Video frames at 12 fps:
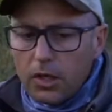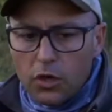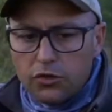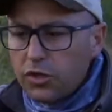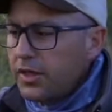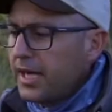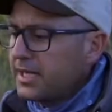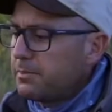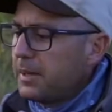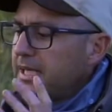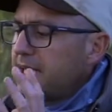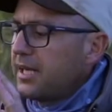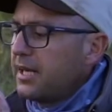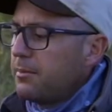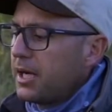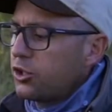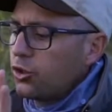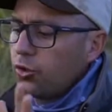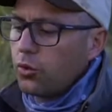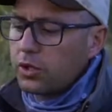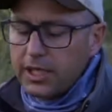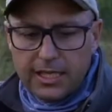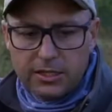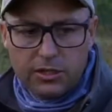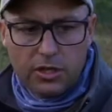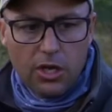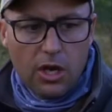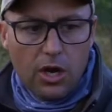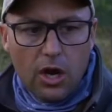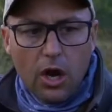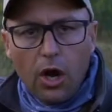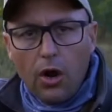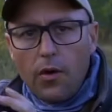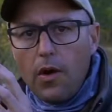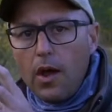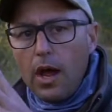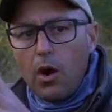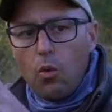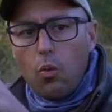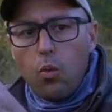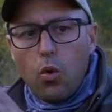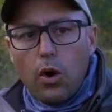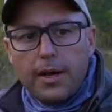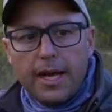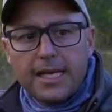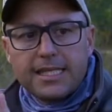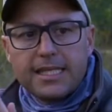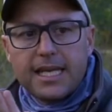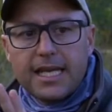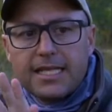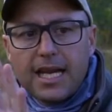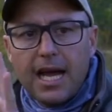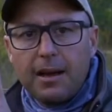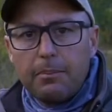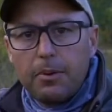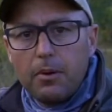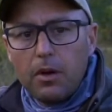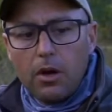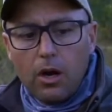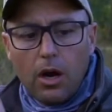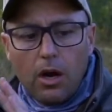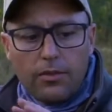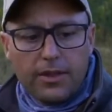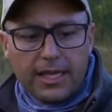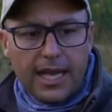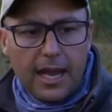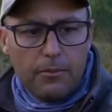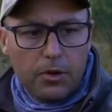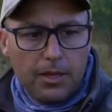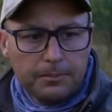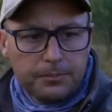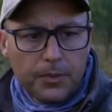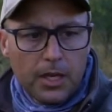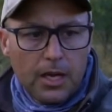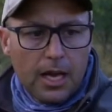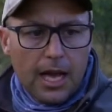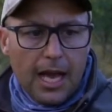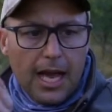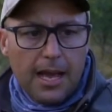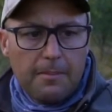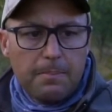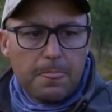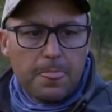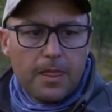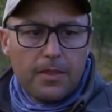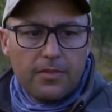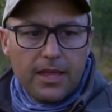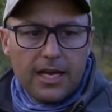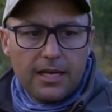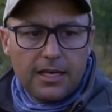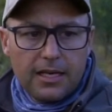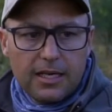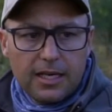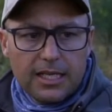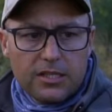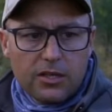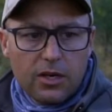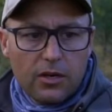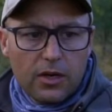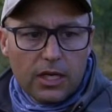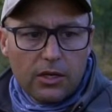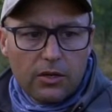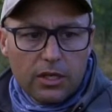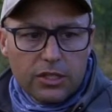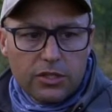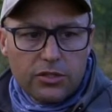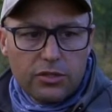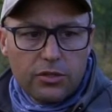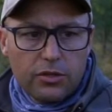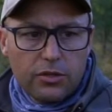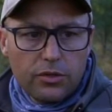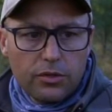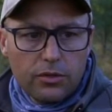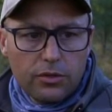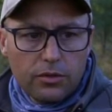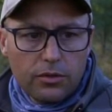So that's basically my shortcuts on what I set up on the camera. Then let's go across to